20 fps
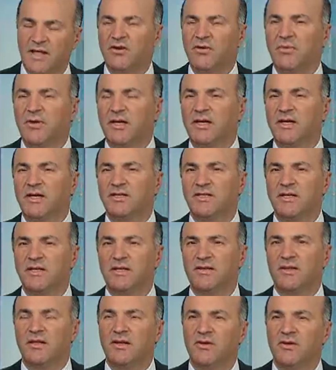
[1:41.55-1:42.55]
that theory
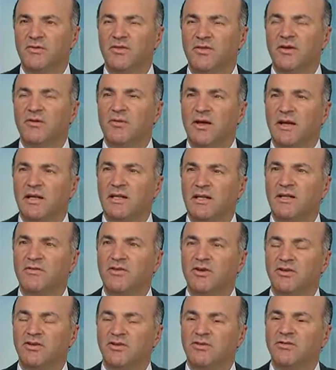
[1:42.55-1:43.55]
because,
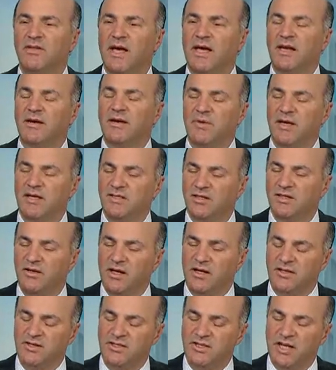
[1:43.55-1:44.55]
theoretically, if you could do that, it makes
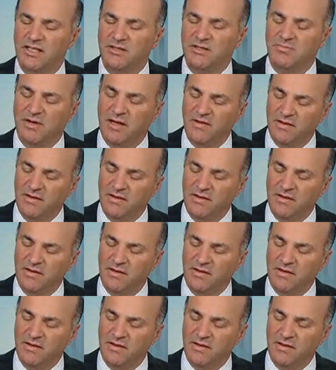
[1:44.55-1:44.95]
a lot of sense.